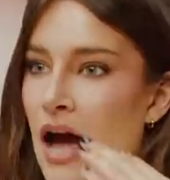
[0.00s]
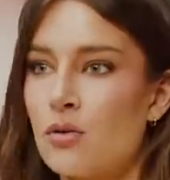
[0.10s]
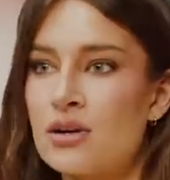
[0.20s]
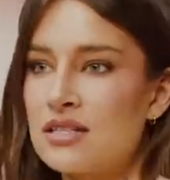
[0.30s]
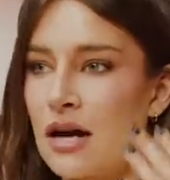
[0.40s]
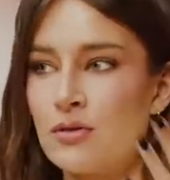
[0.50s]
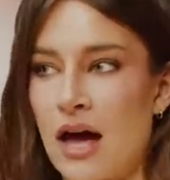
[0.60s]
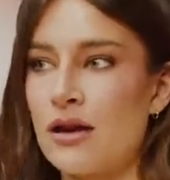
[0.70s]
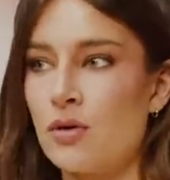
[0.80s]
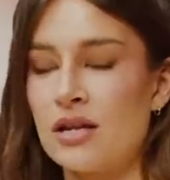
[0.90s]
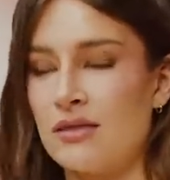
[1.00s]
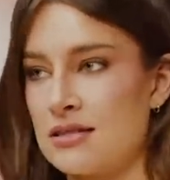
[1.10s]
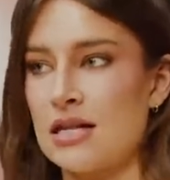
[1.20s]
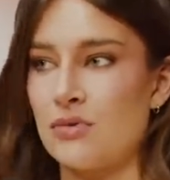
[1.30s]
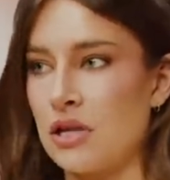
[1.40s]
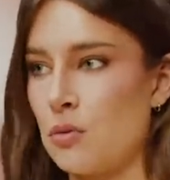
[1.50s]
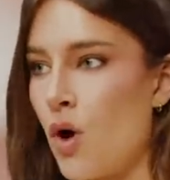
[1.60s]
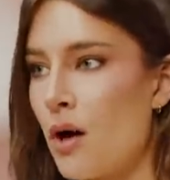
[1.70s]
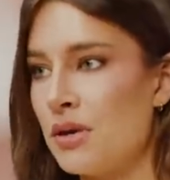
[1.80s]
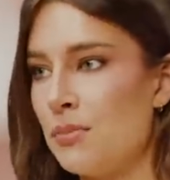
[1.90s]
I don't want to sign with anyone unless they really
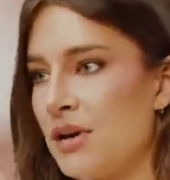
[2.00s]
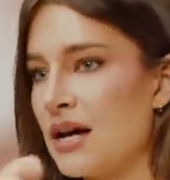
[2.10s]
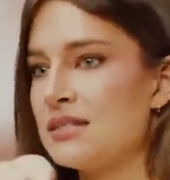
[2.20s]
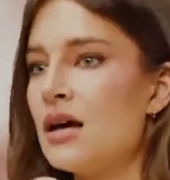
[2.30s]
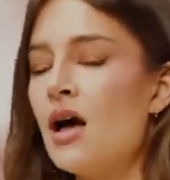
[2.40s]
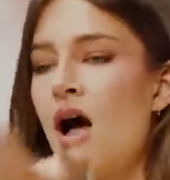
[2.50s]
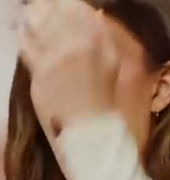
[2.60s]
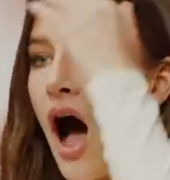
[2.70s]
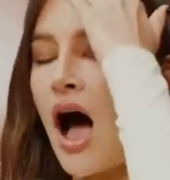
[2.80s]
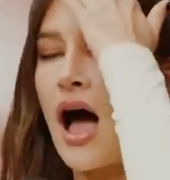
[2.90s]
want me because right.